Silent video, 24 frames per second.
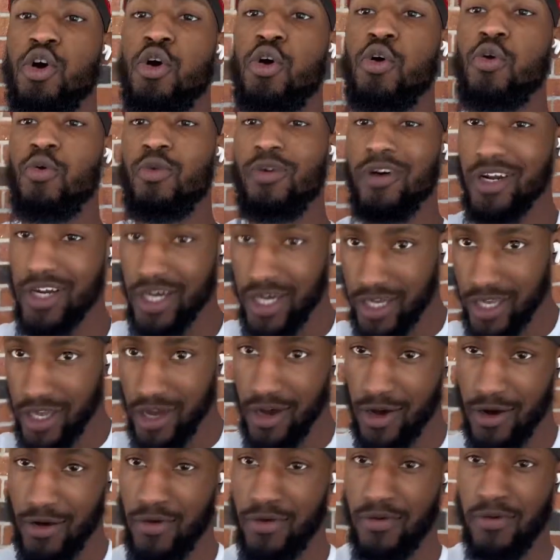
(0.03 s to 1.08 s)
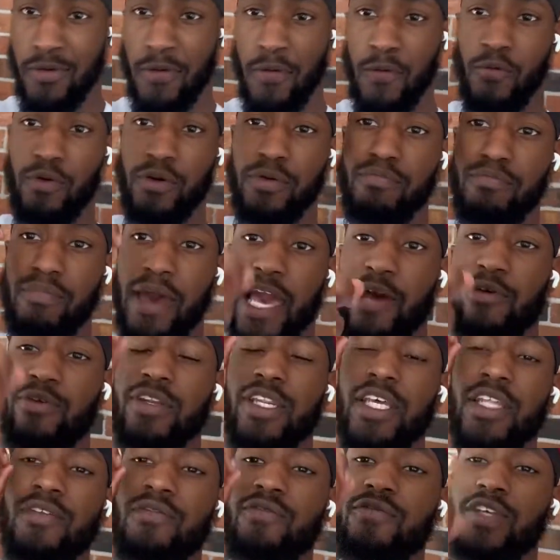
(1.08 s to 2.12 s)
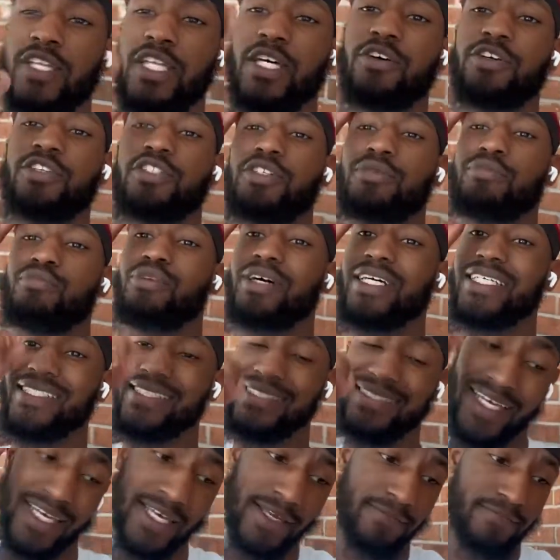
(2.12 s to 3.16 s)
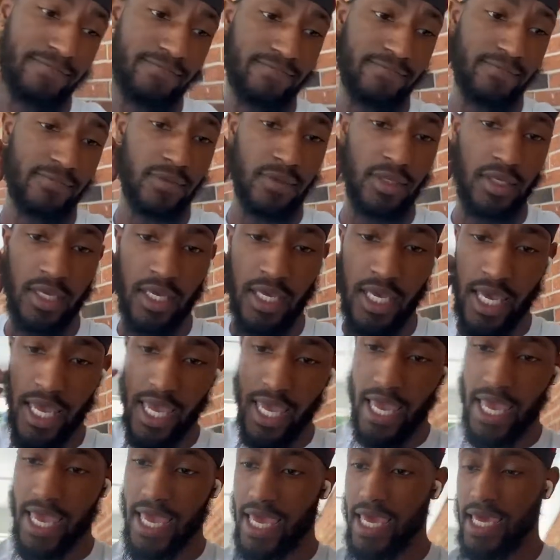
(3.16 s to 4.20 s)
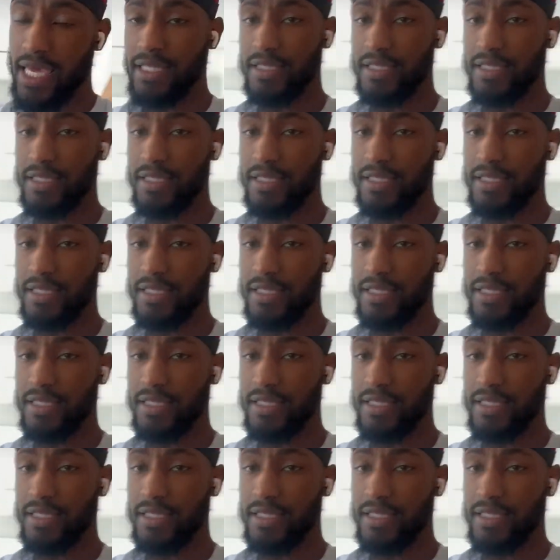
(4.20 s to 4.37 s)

What up, y'all? We back with another video. It's your boy Zay, and